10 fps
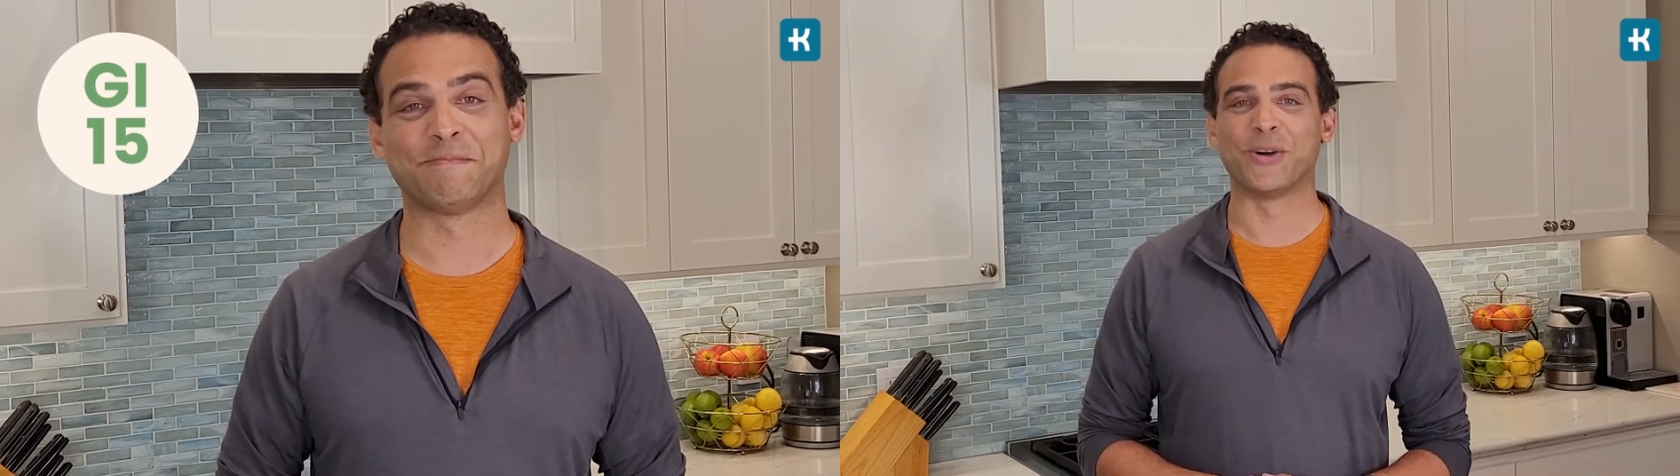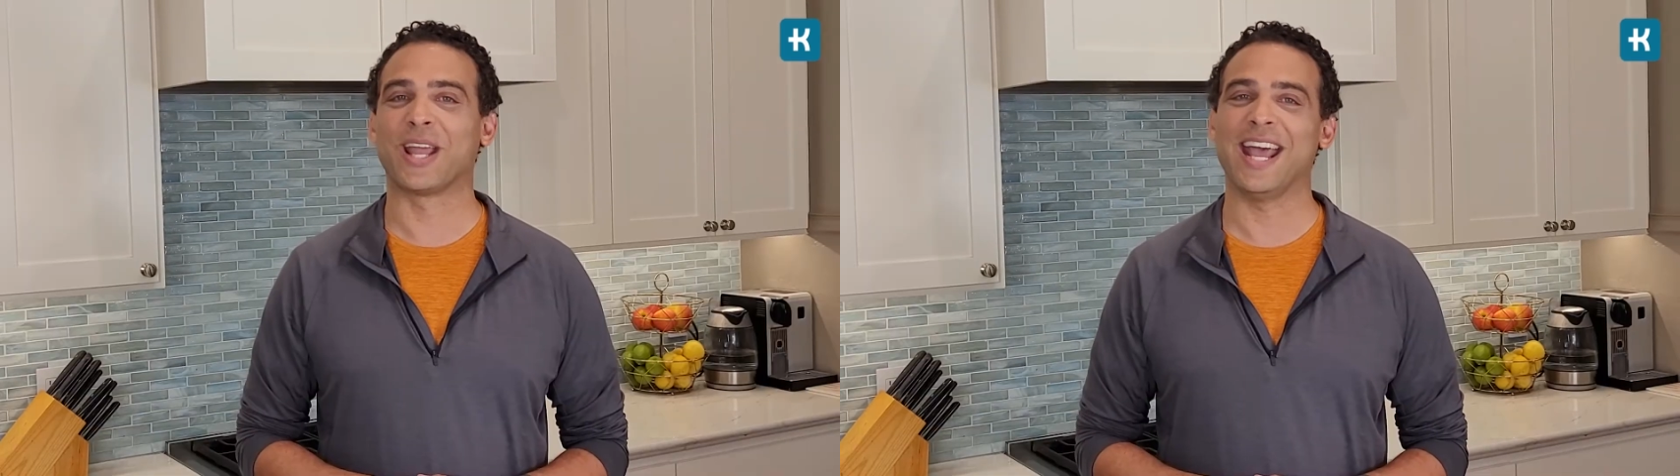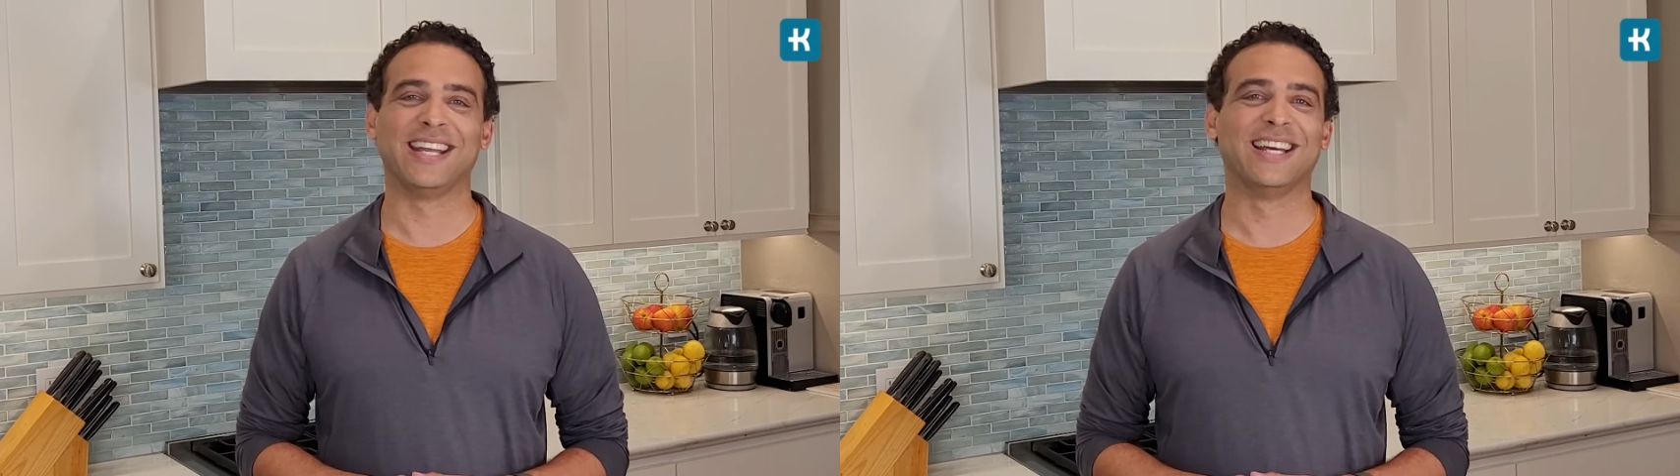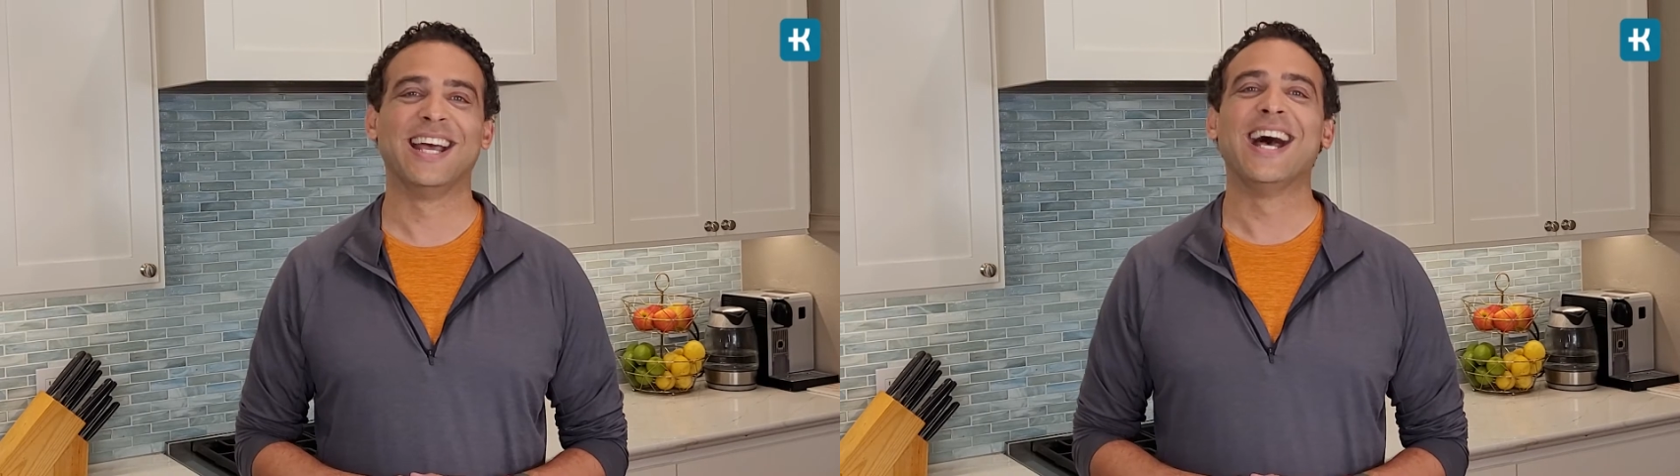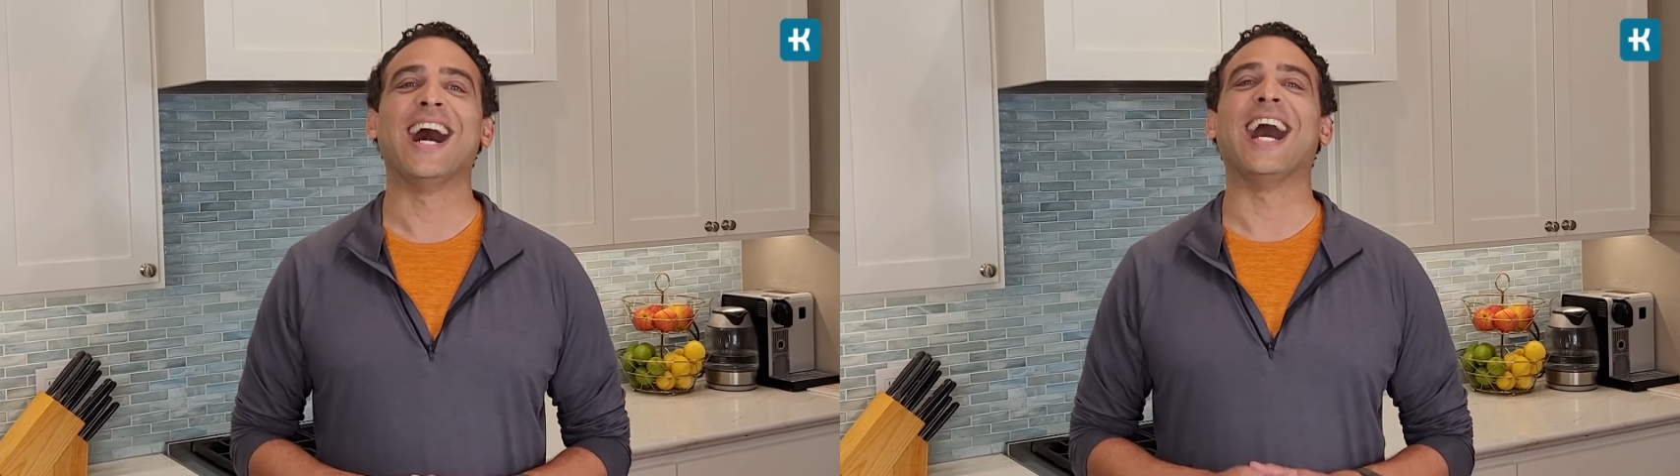Okay,
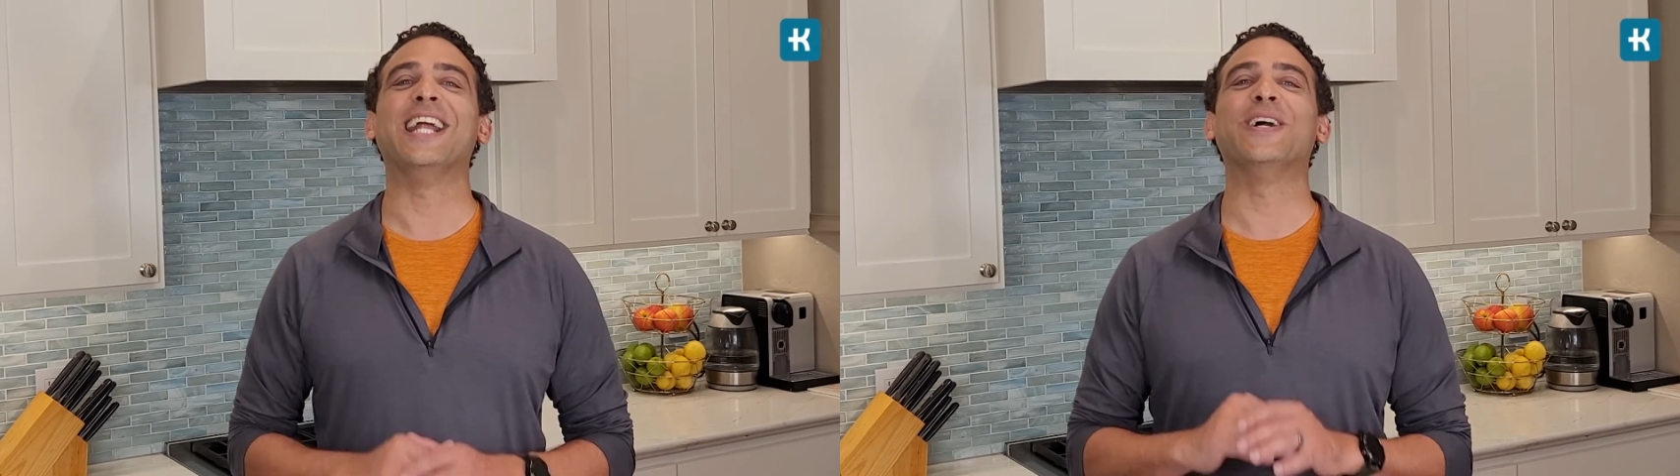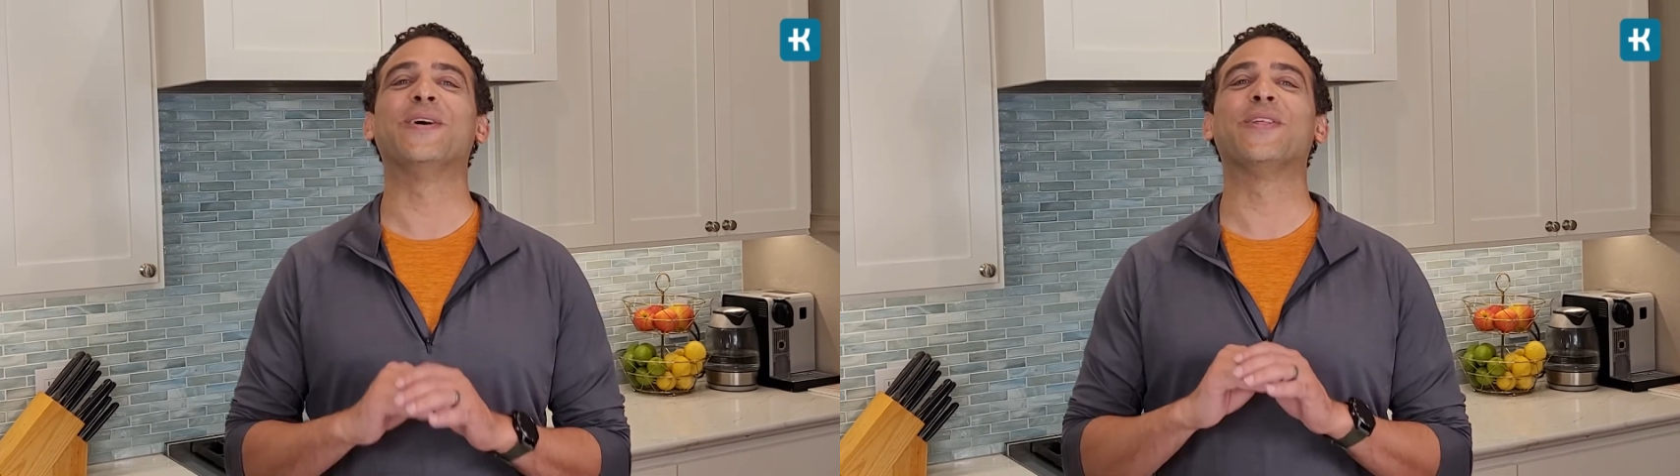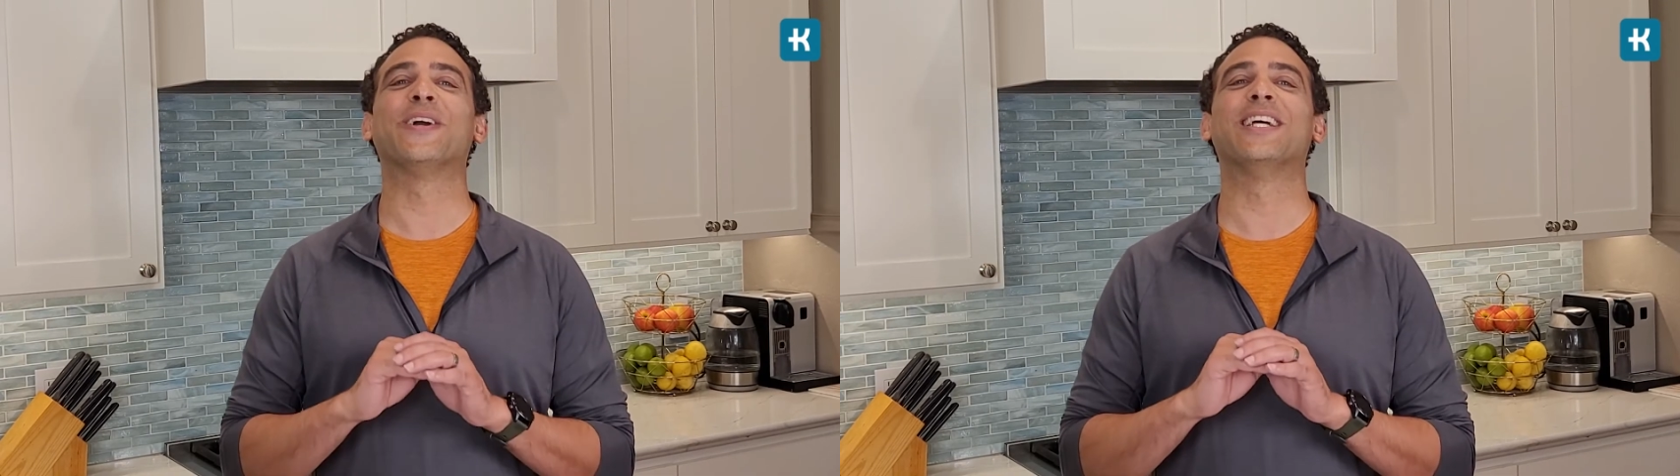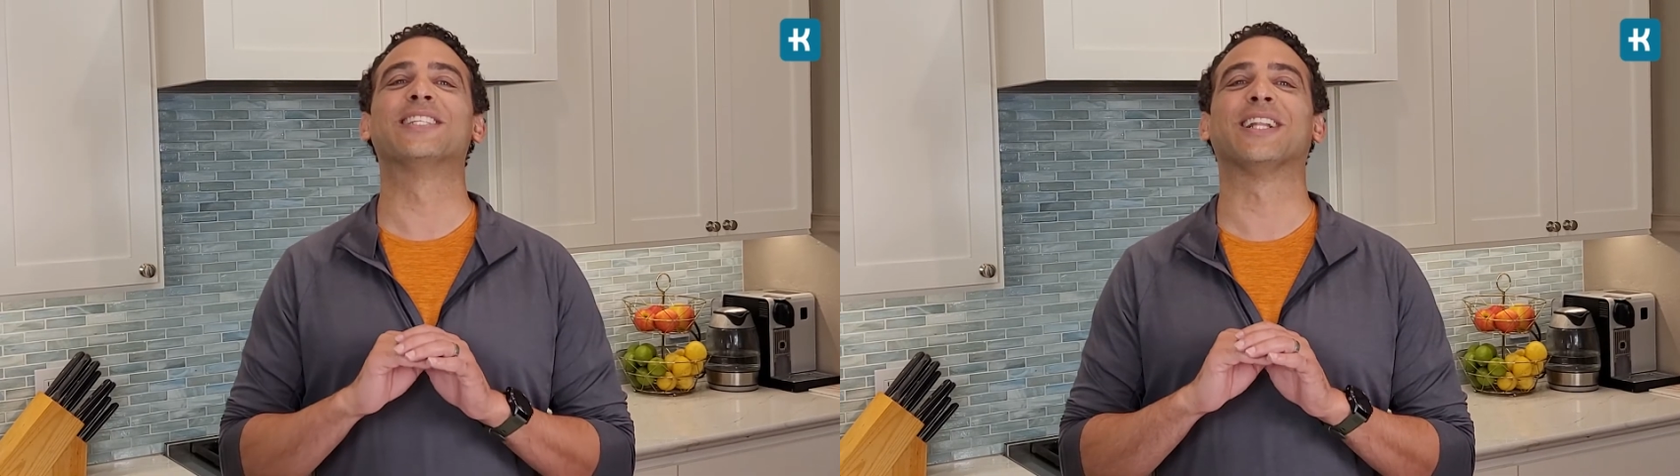I know there is